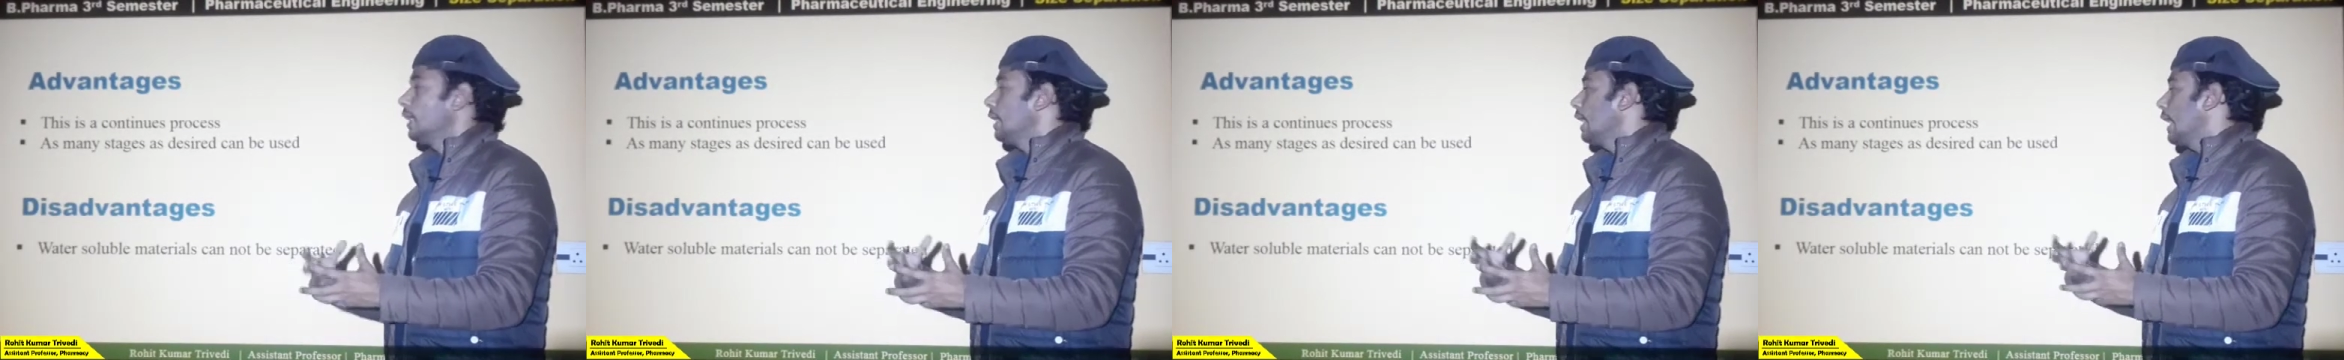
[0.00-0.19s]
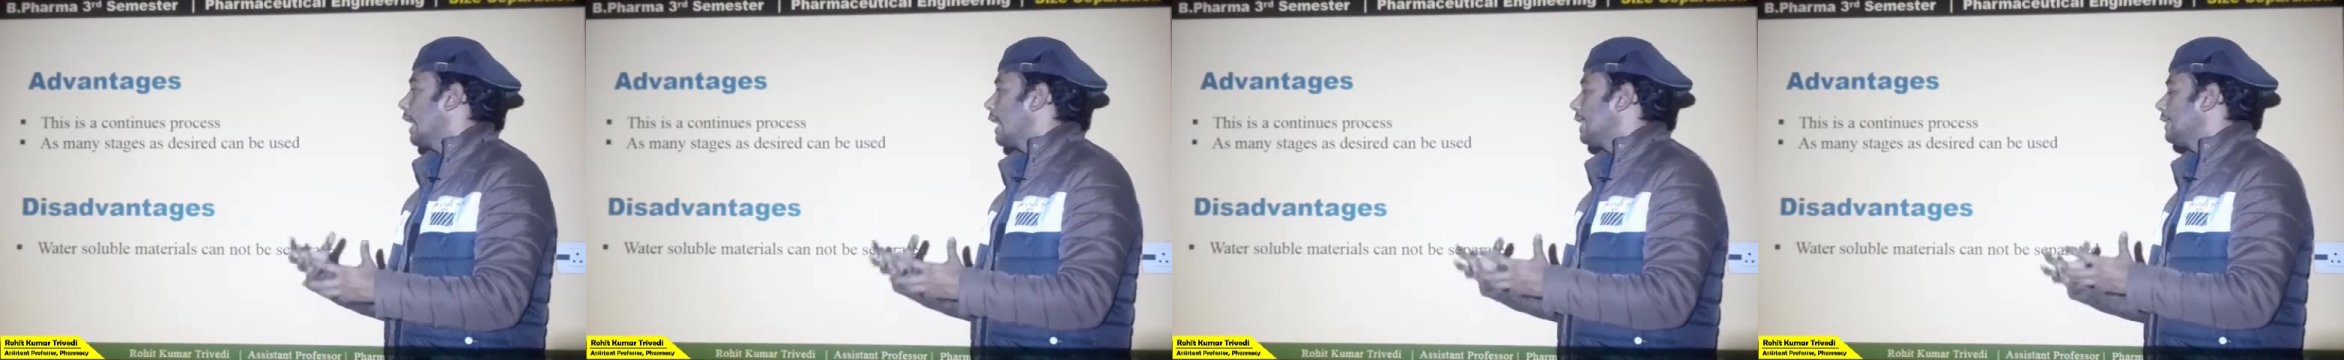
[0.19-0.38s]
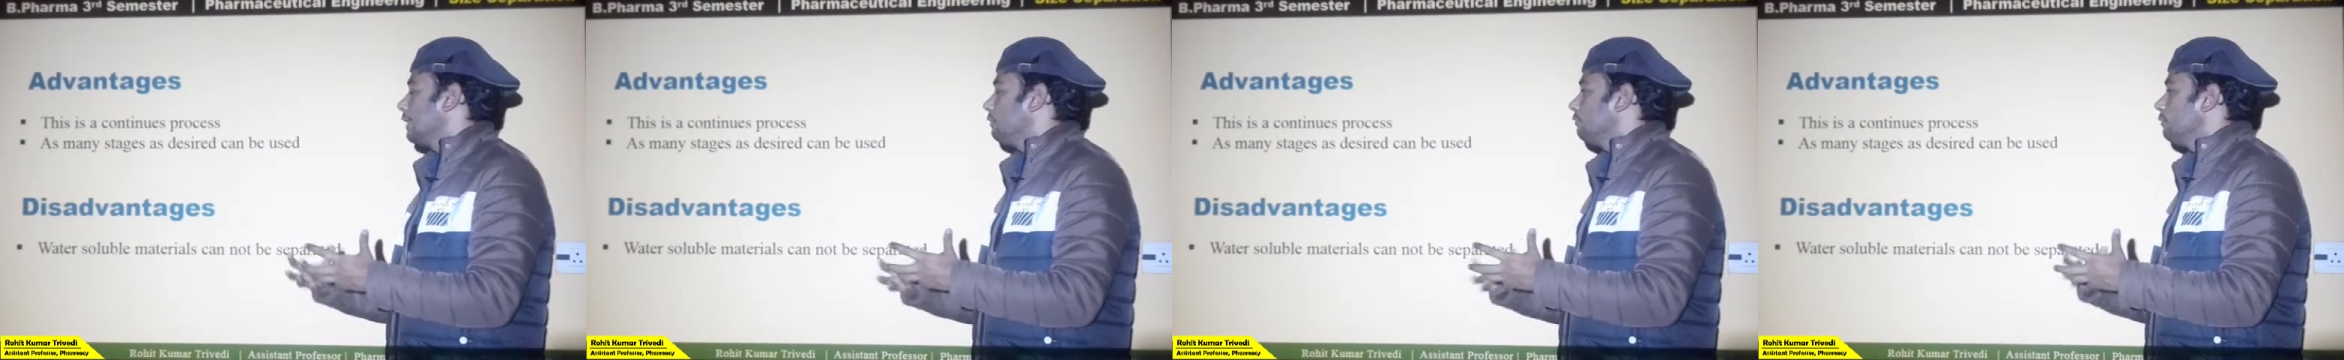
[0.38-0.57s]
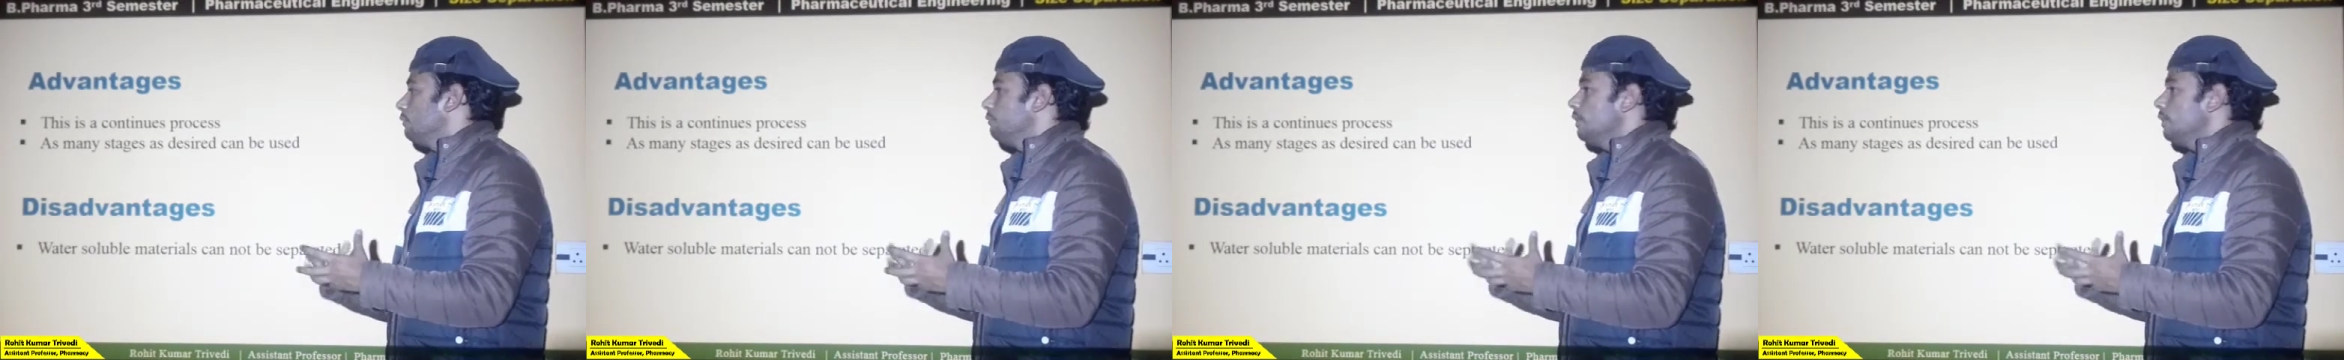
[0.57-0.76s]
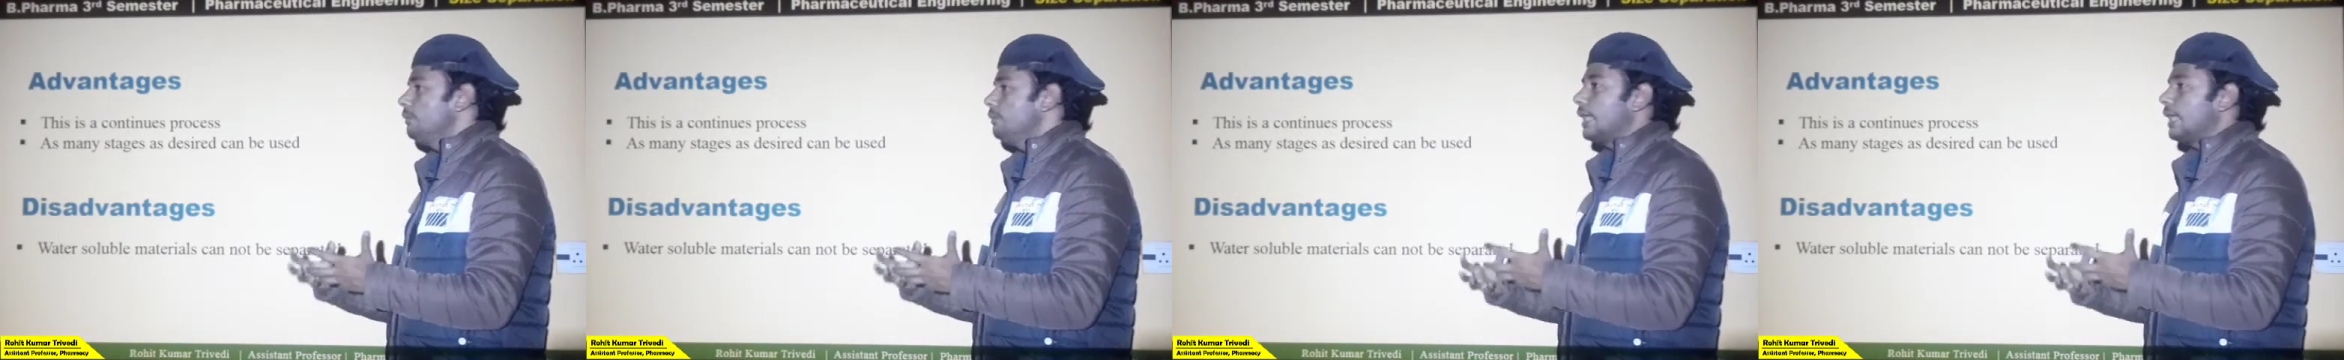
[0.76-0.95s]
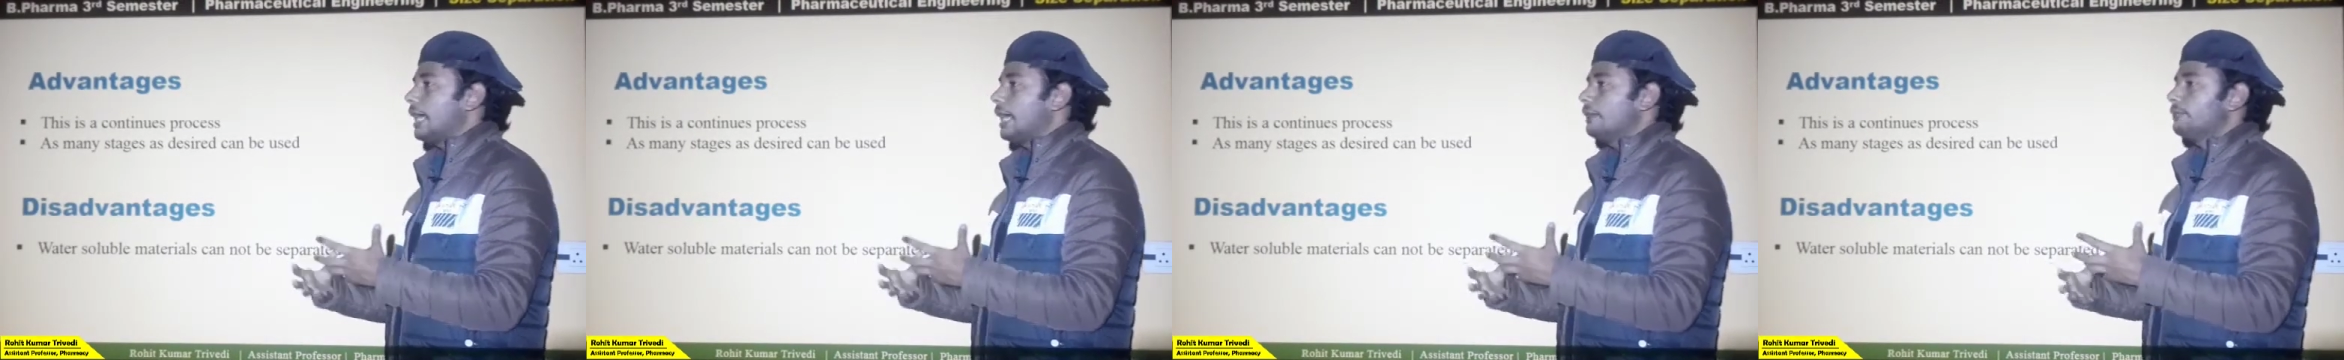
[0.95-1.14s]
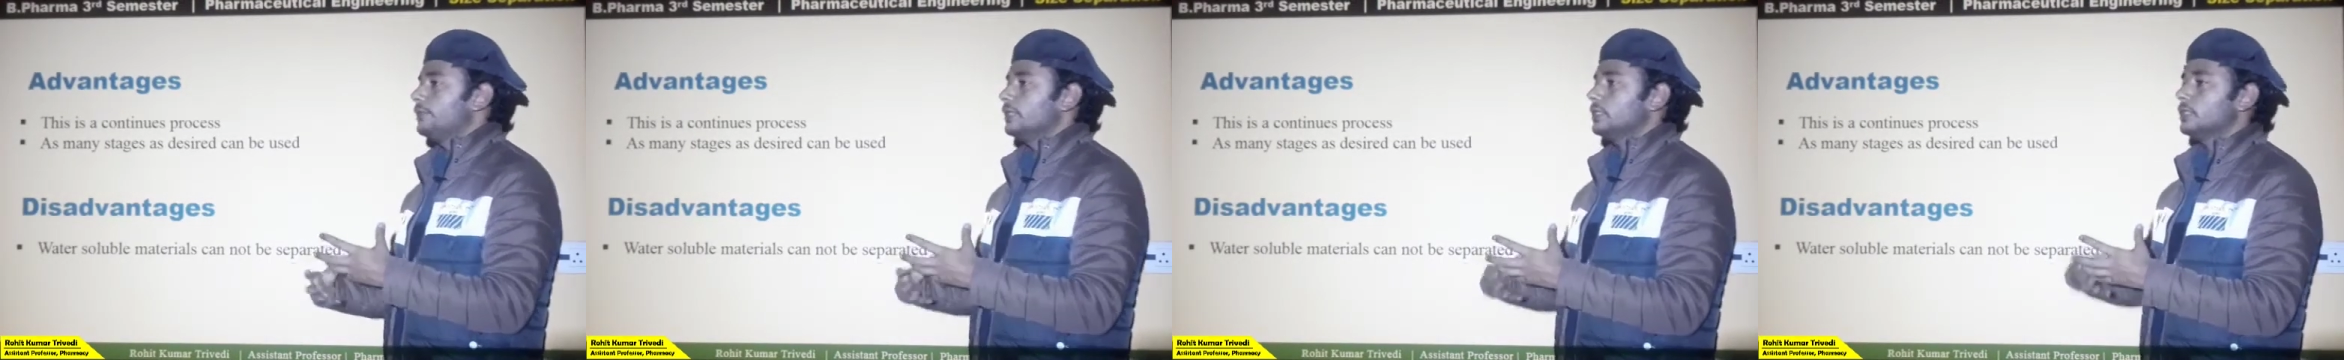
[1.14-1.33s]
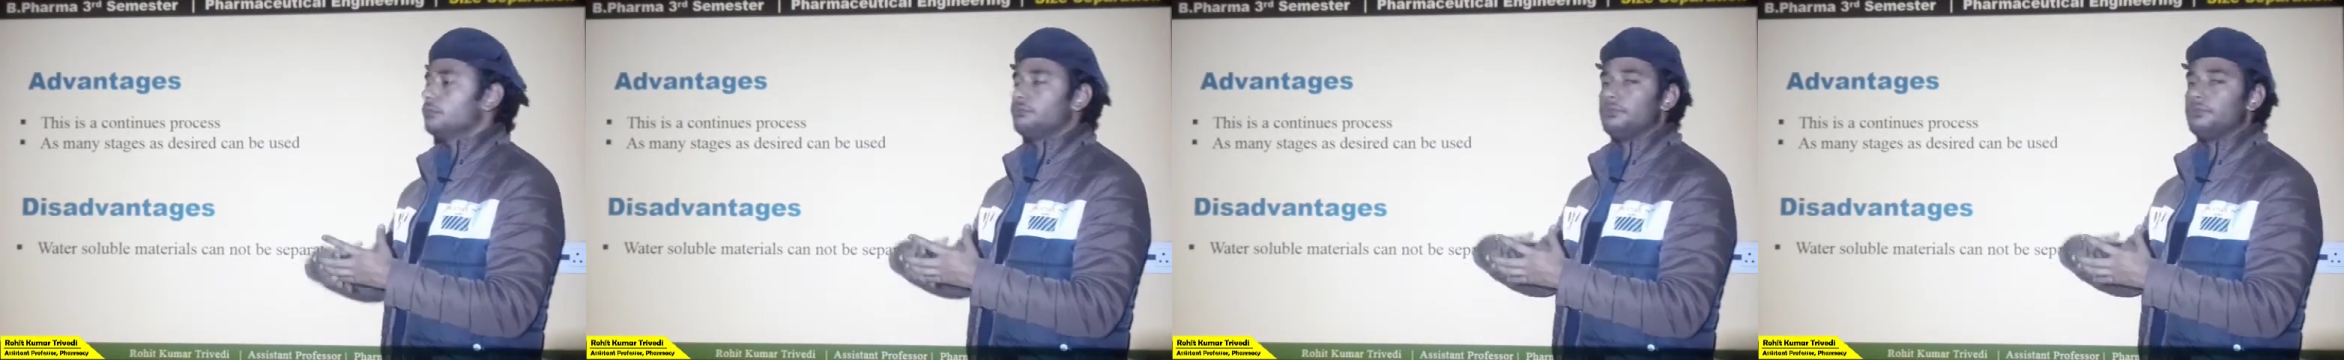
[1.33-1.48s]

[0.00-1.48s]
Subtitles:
and we will be having the